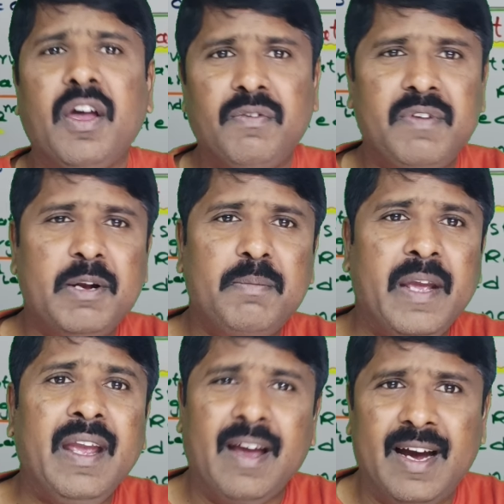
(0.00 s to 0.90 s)
will
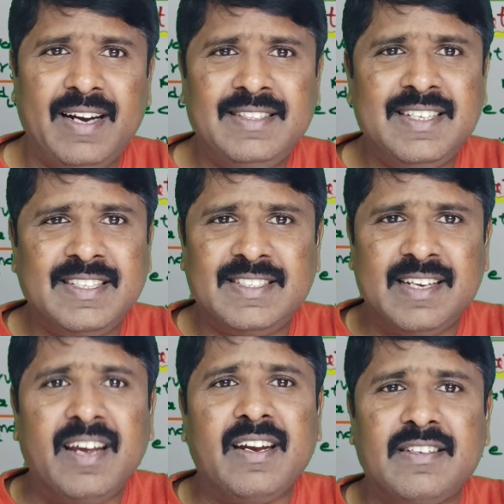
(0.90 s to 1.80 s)
be
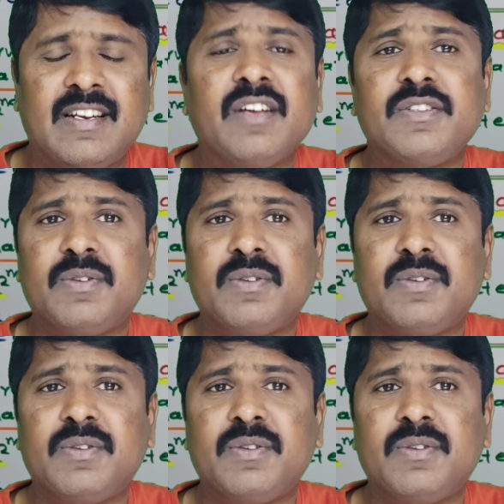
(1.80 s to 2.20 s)
adjusted,